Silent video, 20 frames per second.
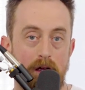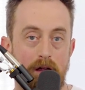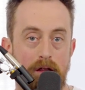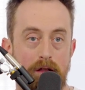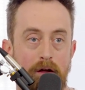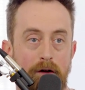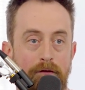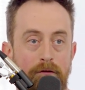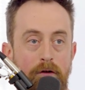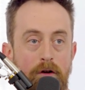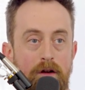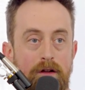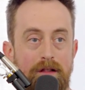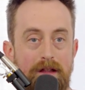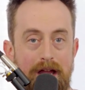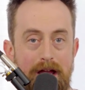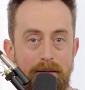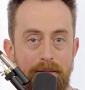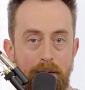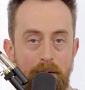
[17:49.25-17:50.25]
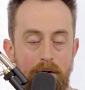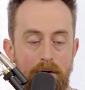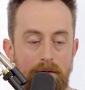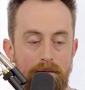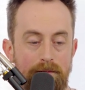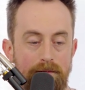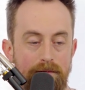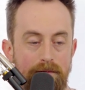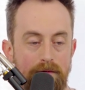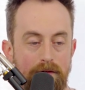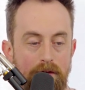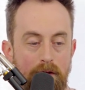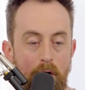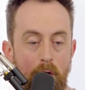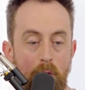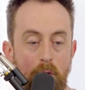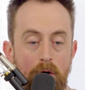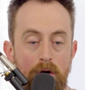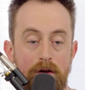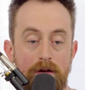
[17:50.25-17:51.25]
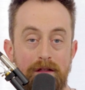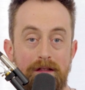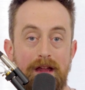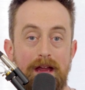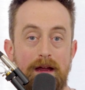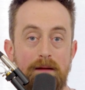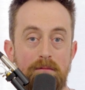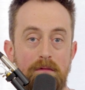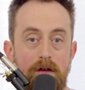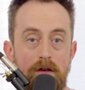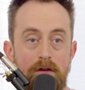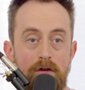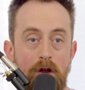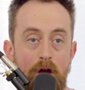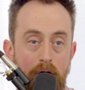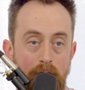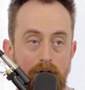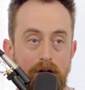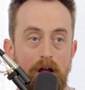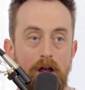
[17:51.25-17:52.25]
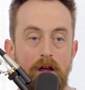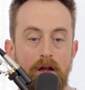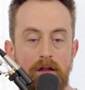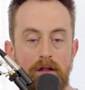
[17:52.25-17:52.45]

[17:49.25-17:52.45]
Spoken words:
So for example, or same note.